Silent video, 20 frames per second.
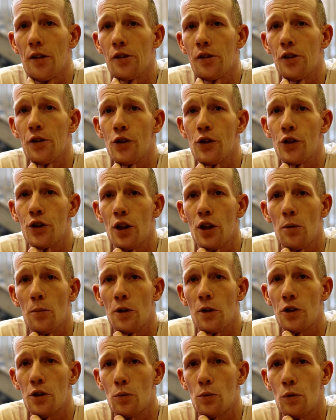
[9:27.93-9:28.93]
just to see how
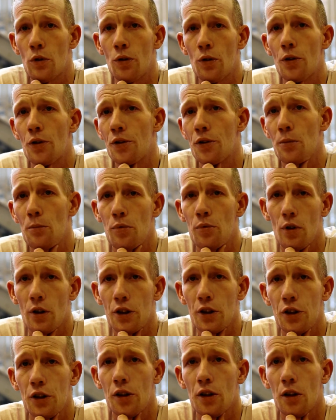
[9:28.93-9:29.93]
much they're worth and
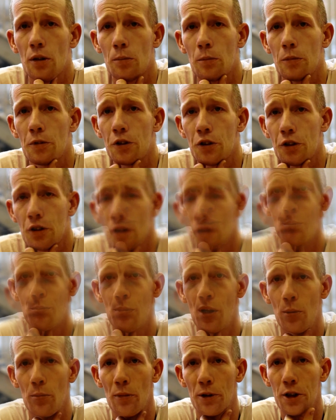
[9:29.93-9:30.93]
pricing them and stuff. They
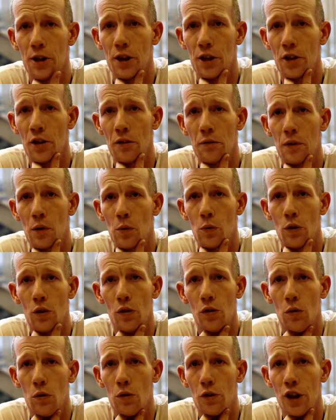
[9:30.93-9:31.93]
pay my dinner if I
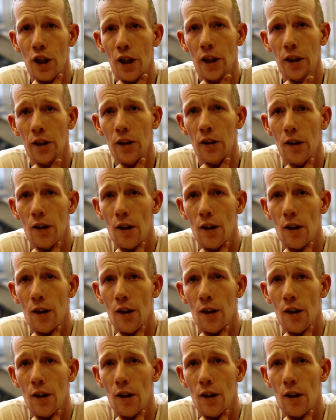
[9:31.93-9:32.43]
work all day.